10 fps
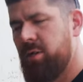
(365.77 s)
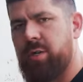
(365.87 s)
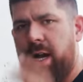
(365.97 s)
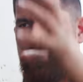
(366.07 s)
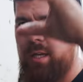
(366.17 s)

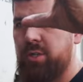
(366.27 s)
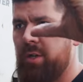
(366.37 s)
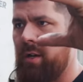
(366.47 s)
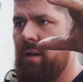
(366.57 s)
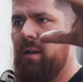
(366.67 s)
track
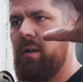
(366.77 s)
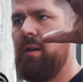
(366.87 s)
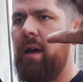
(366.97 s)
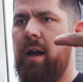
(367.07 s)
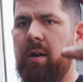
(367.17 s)
tensioner
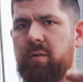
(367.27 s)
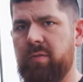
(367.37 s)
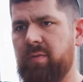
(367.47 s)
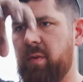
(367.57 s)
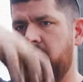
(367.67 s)
out
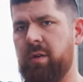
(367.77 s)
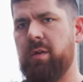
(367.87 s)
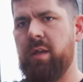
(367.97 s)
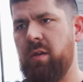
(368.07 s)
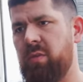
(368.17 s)
from
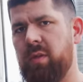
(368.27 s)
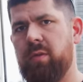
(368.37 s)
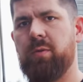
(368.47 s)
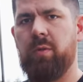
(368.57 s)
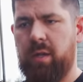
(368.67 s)
underneath
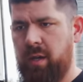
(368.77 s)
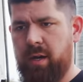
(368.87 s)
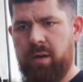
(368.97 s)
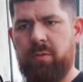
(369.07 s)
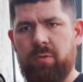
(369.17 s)
through
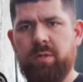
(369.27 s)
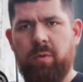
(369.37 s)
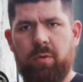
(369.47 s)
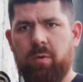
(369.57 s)
the through some of the